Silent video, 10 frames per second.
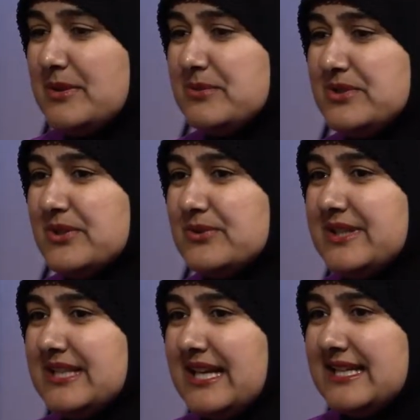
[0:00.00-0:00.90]
people don't
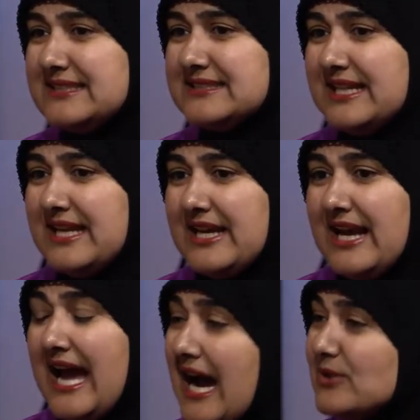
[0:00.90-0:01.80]
realize
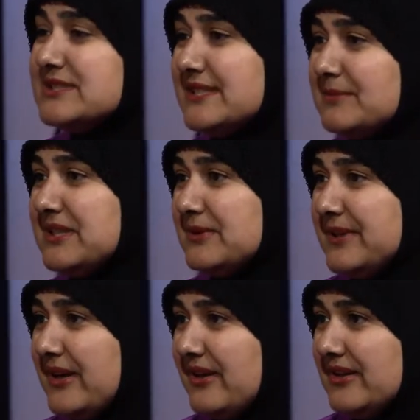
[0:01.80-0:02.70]
how similar
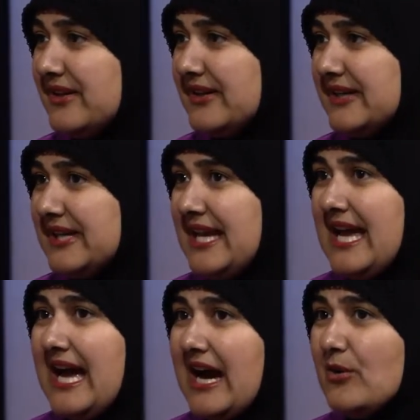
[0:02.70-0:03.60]
we all are,
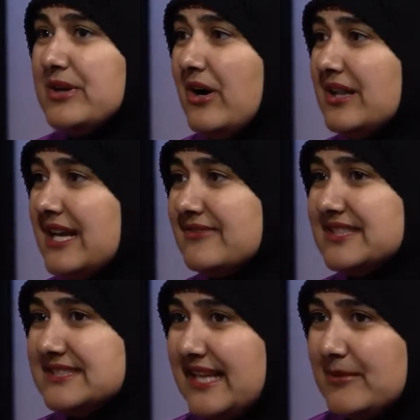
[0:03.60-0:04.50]
how we all have the
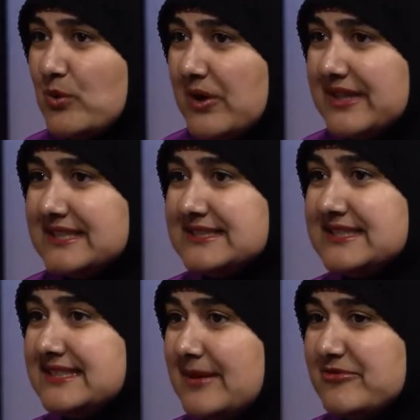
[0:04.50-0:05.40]
same worries, the
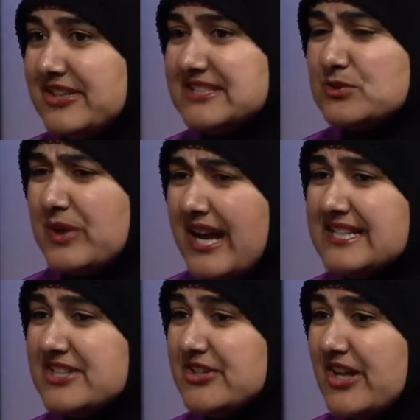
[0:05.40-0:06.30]
same fears. Sure. When
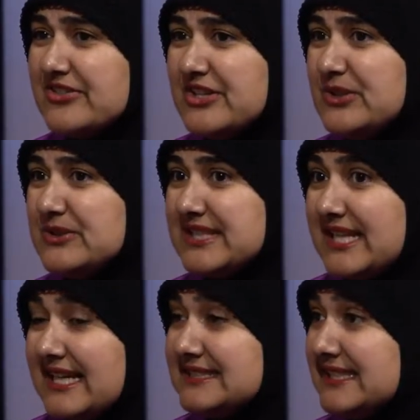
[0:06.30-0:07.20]
I turn on the news and
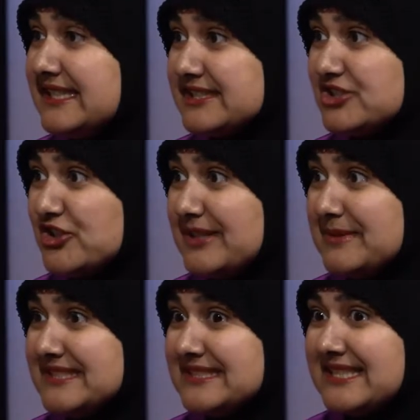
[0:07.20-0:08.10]
I see
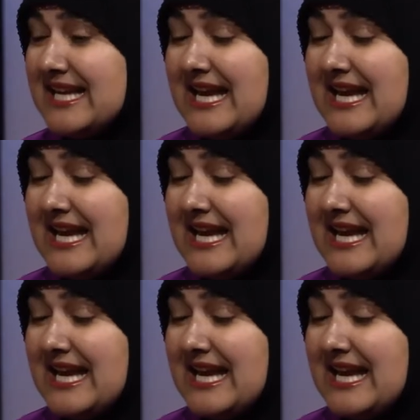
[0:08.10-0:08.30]
extremists,